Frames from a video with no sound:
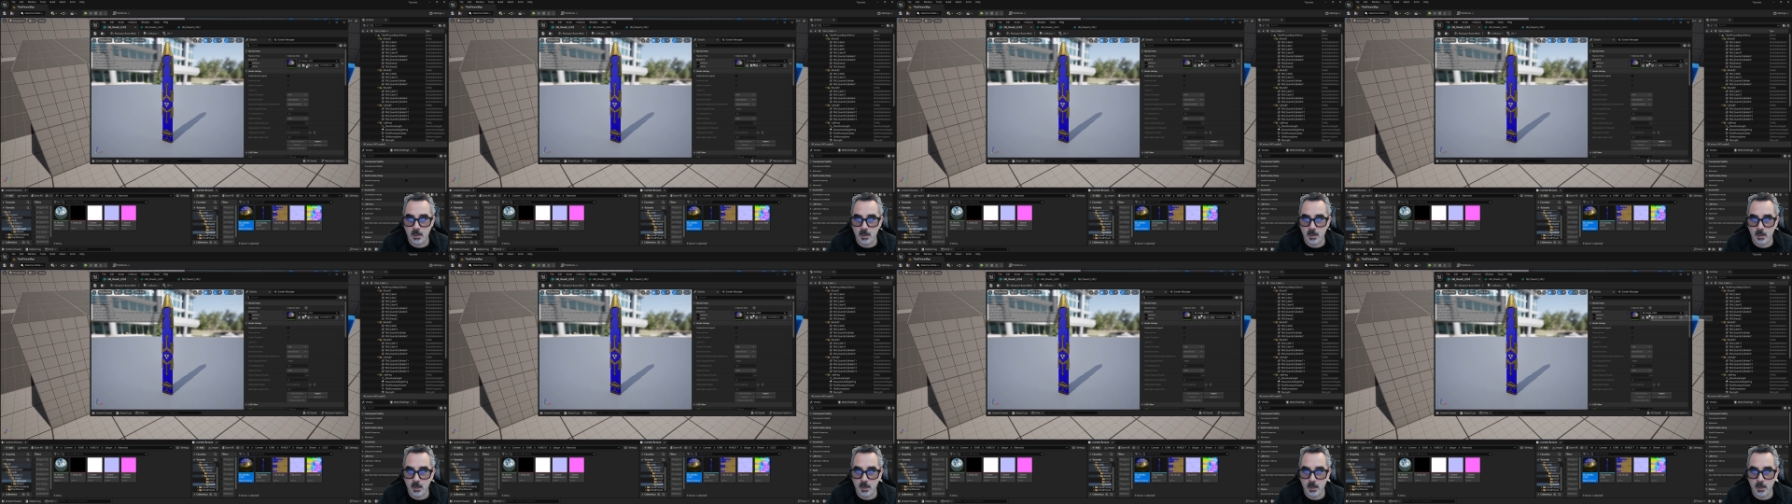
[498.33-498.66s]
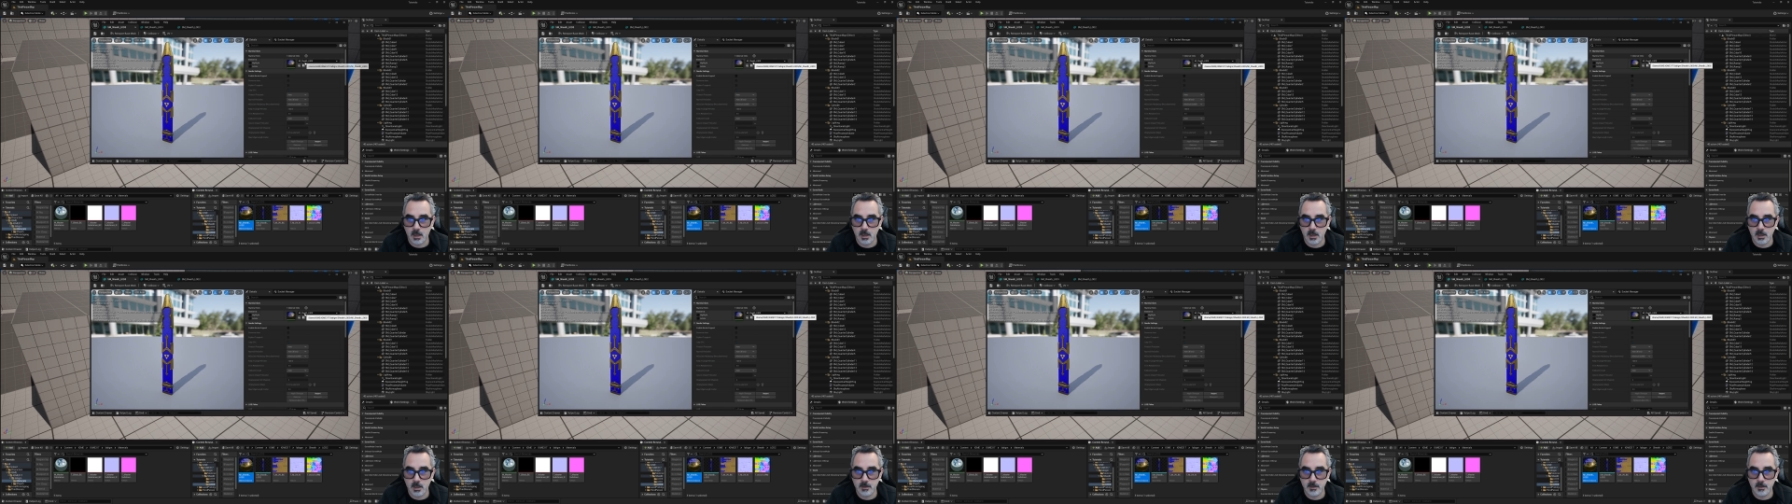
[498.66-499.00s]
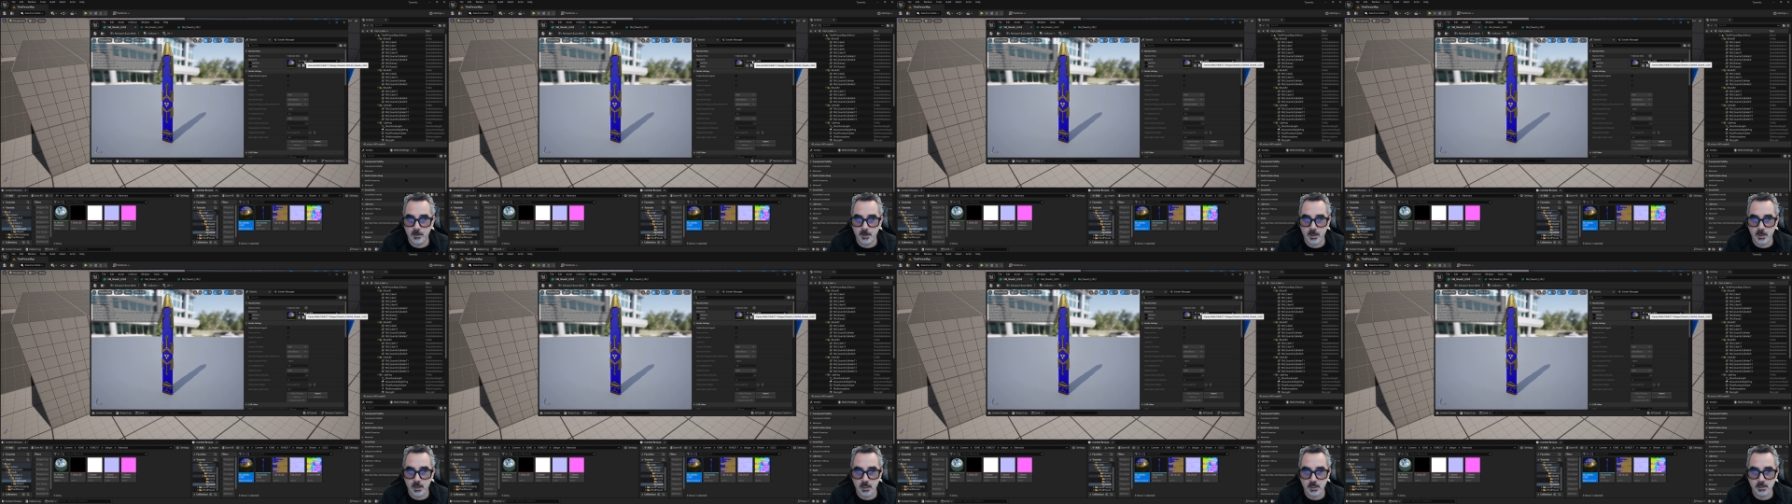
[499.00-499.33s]
And
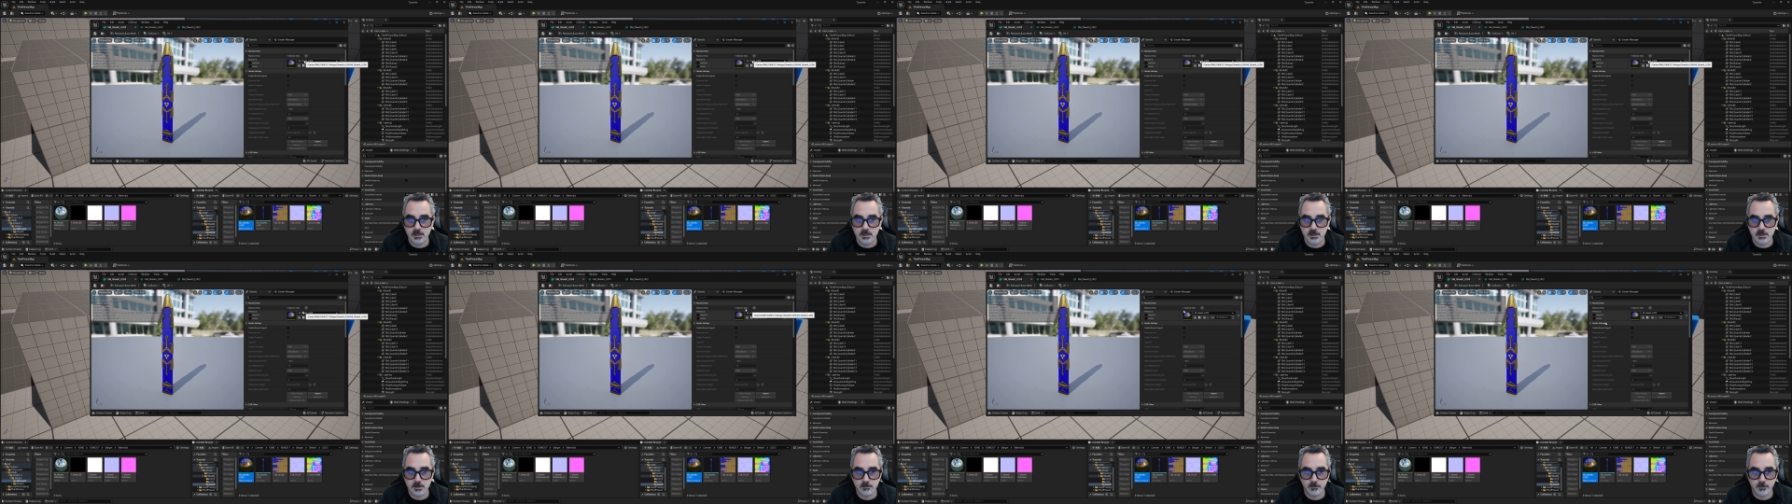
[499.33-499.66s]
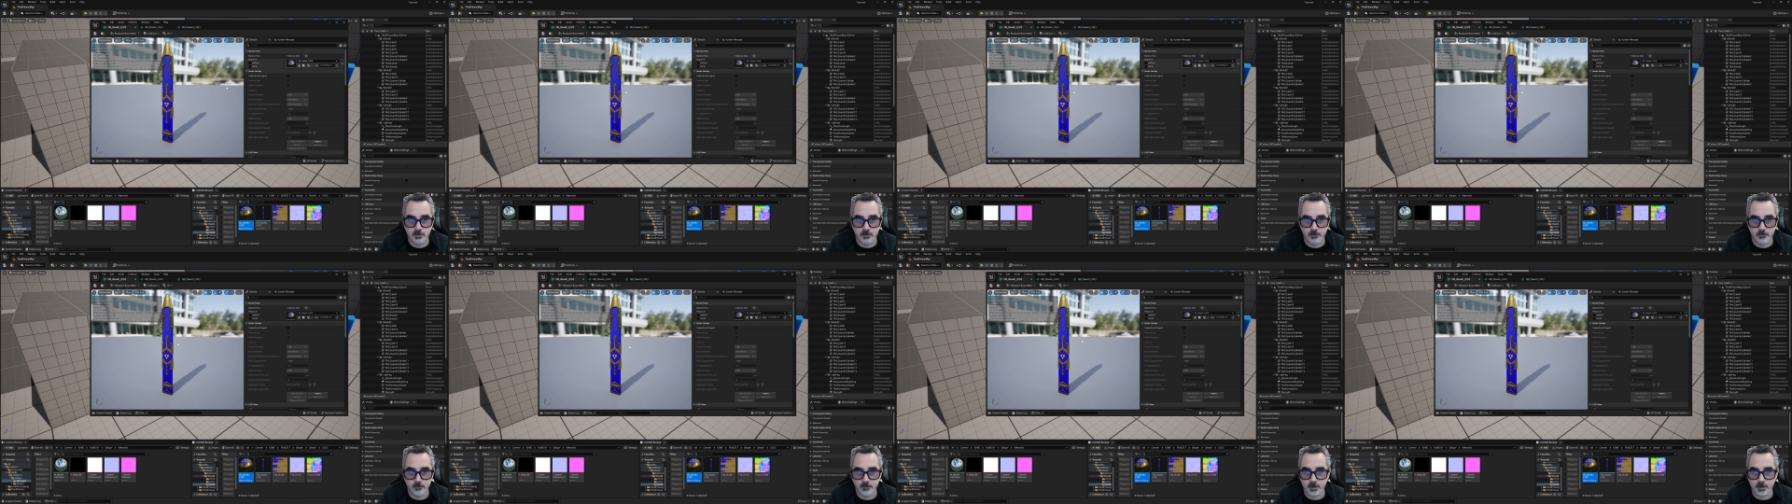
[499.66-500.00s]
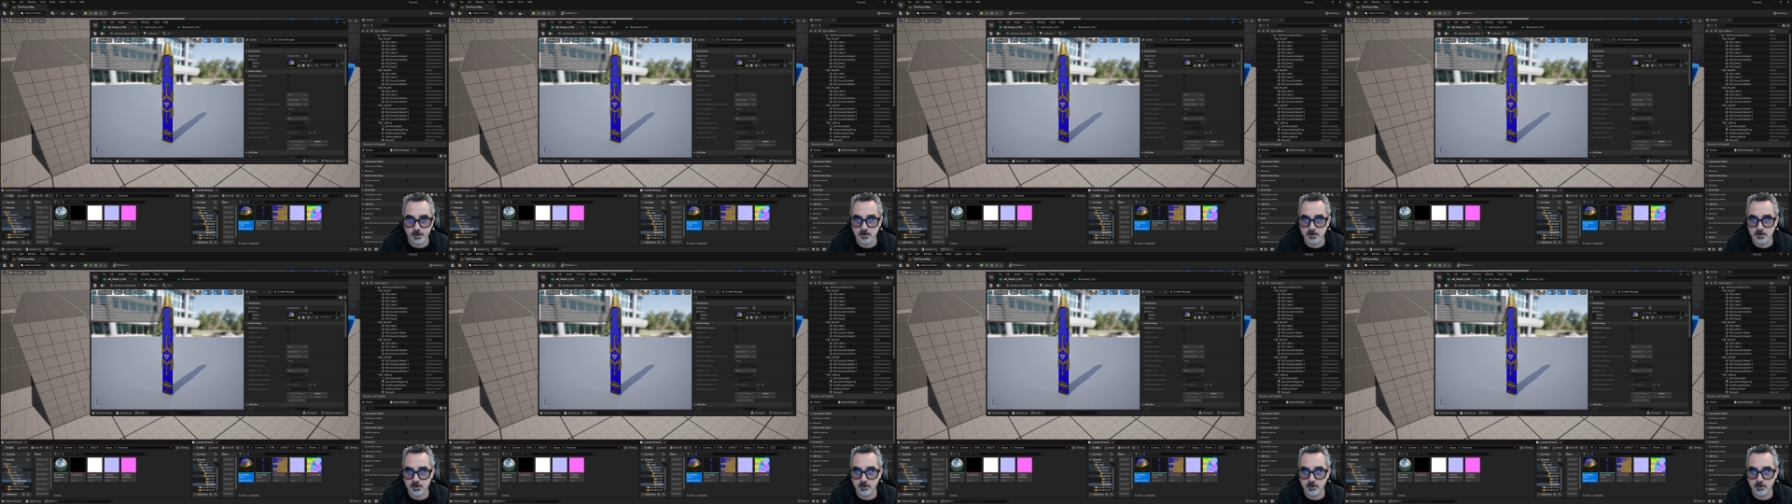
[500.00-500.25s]
that's perfect.